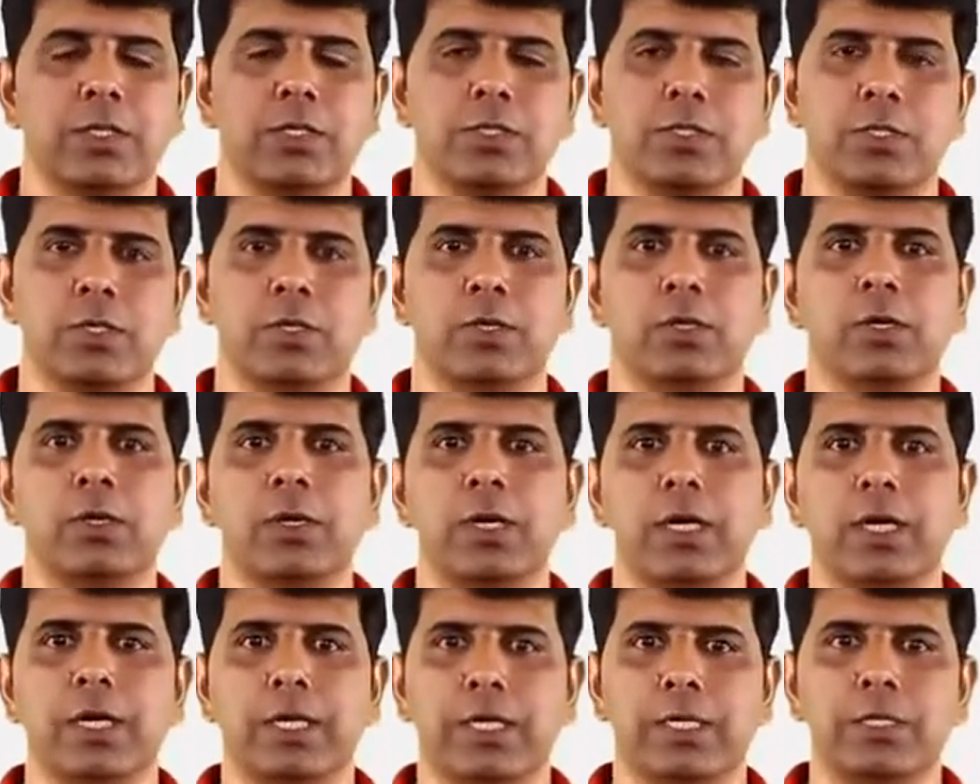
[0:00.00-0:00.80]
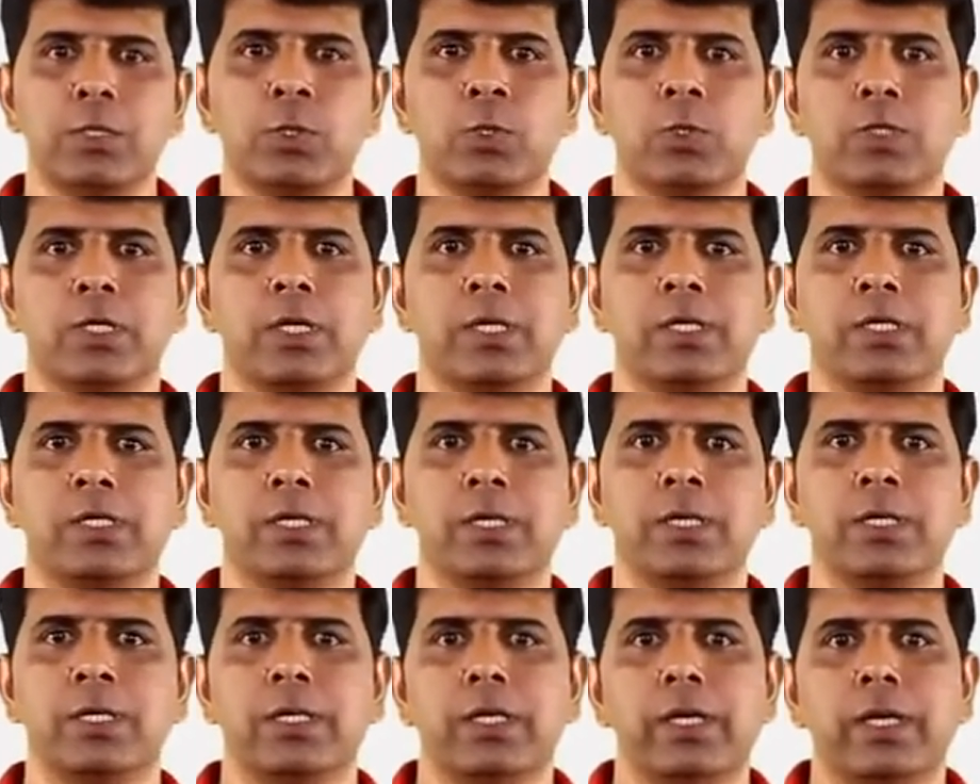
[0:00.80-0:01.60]
So
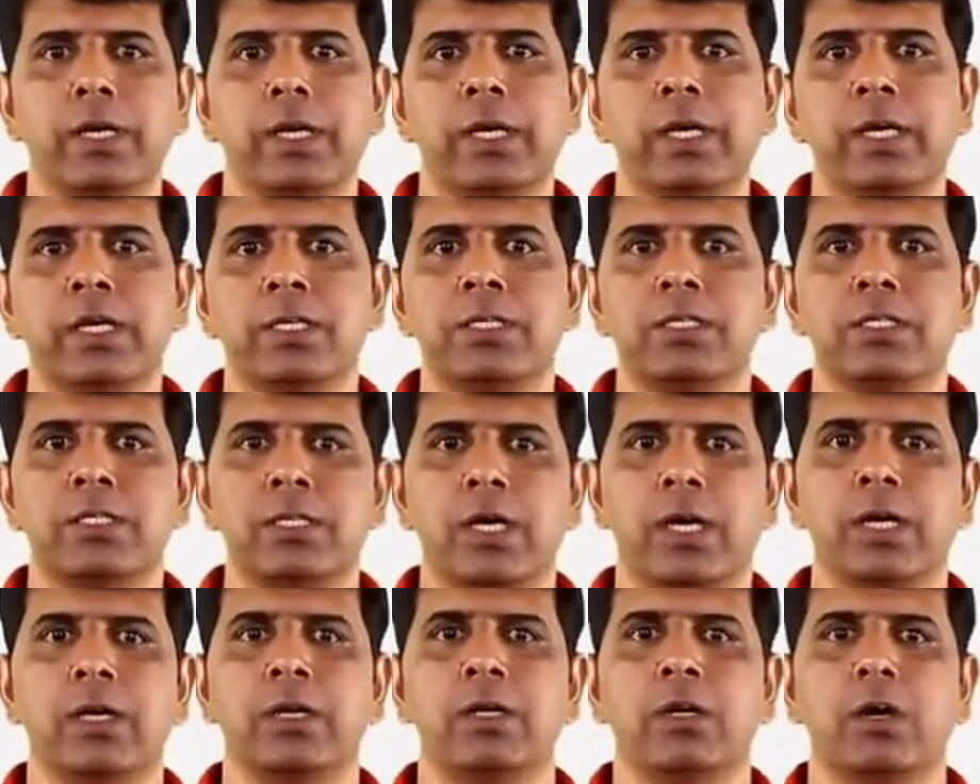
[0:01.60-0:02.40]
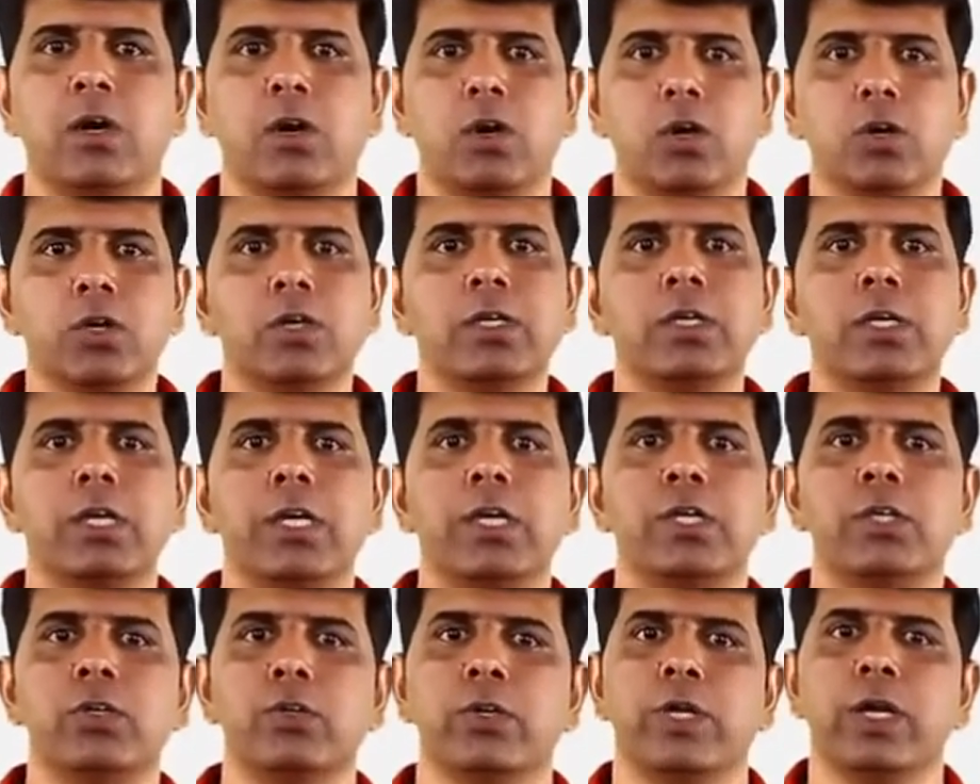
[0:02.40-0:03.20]
constructor is done
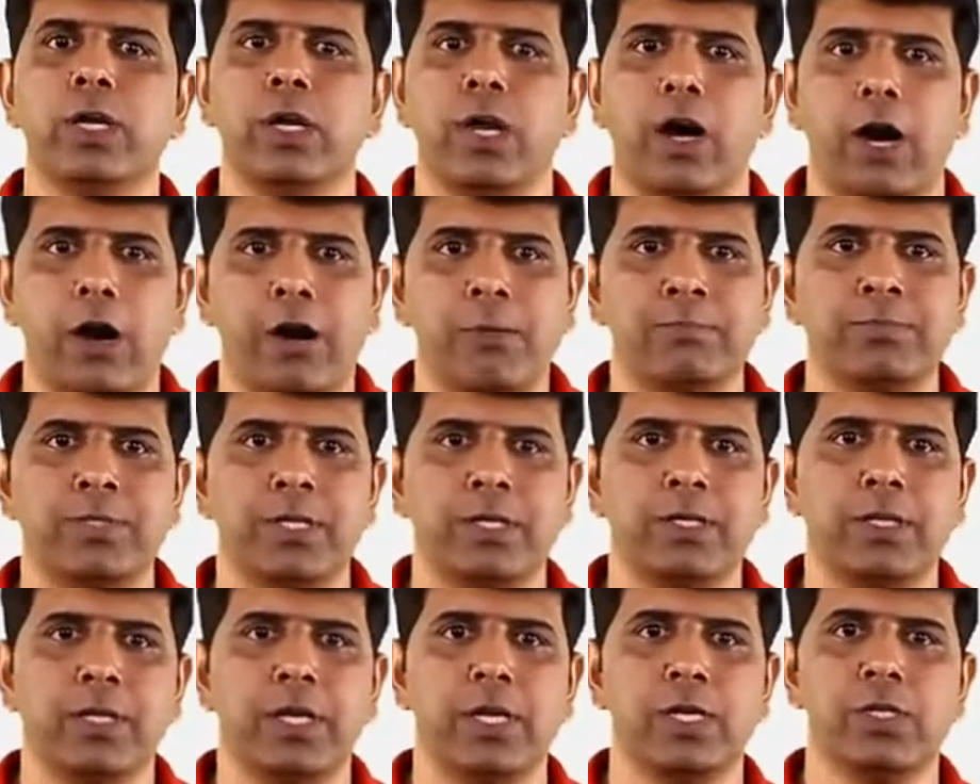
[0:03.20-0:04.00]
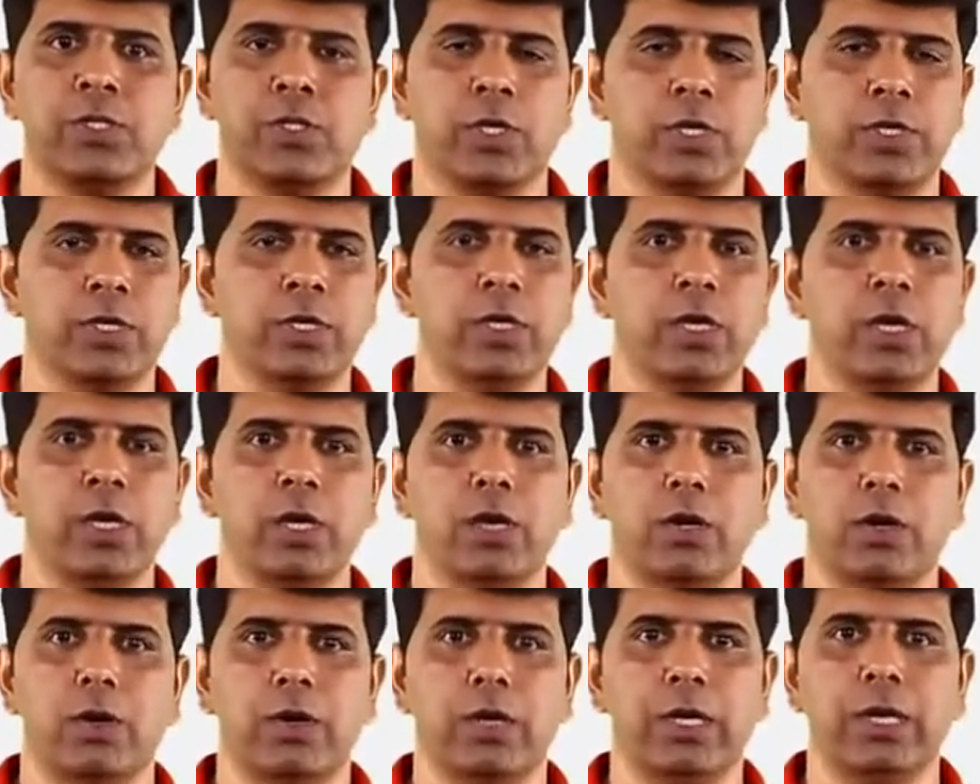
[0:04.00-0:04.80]
only during object creation
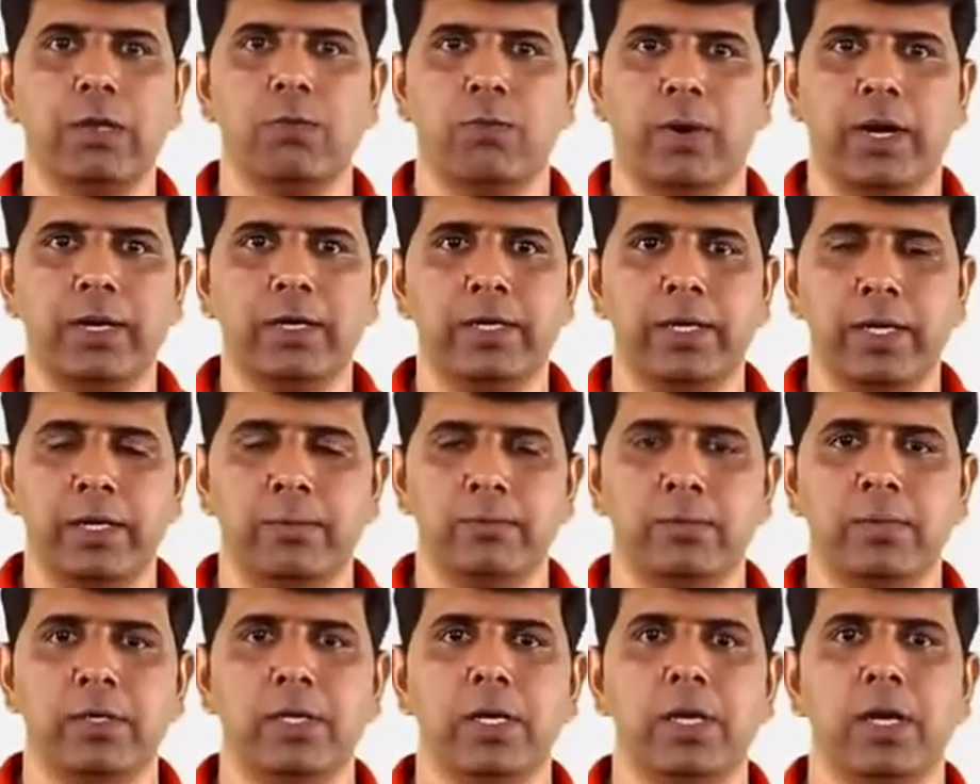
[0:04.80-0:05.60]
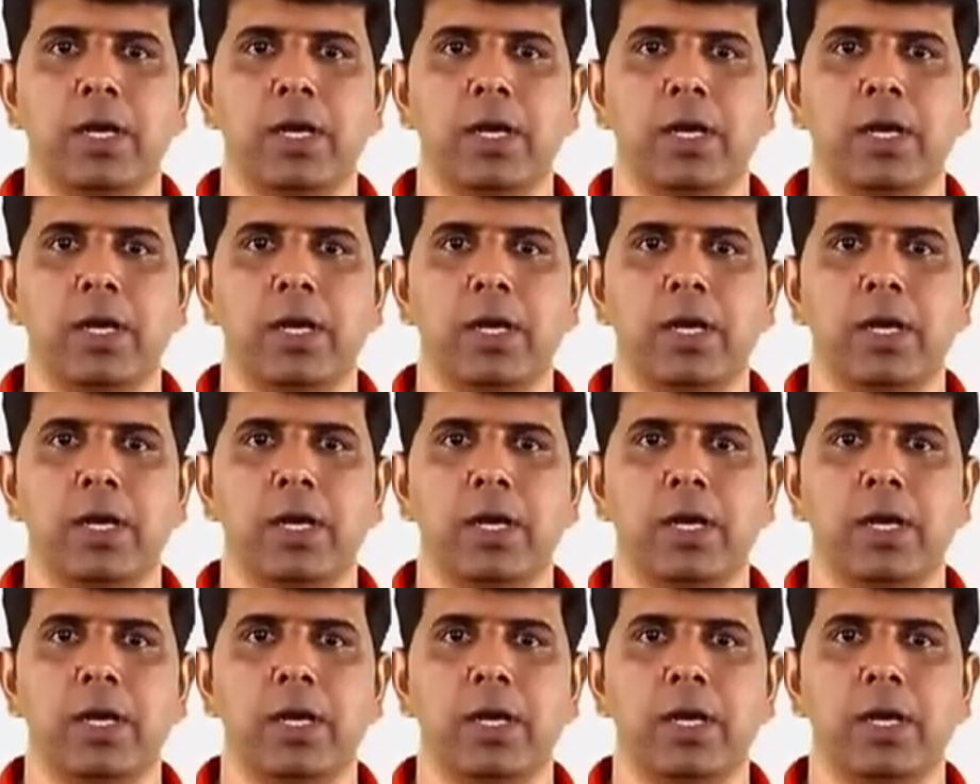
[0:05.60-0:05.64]
only one time.